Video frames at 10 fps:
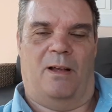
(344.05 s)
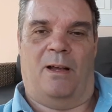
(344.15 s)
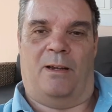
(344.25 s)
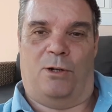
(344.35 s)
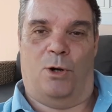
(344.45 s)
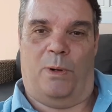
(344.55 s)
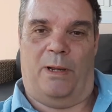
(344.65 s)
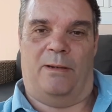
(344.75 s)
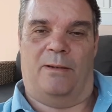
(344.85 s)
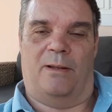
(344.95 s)
and go
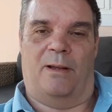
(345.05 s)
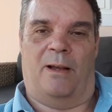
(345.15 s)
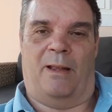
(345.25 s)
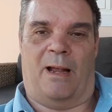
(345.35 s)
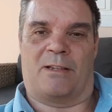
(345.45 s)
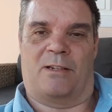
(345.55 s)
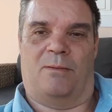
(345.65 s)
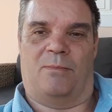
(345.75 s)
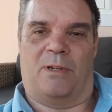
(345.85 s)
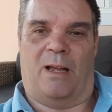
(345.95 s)
in and ask
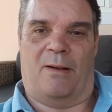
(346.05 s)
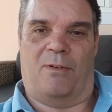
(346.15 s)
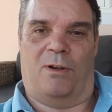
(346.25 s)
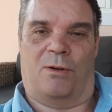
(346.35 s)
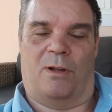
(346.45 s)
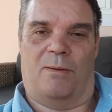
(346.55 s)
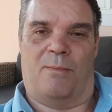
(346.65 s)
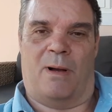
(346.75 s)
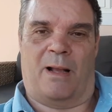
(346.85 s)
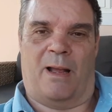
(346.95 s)
him to have a look at
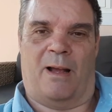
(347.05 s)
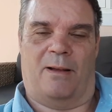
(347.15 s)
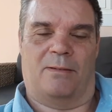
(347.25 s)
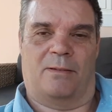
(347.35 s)
my car,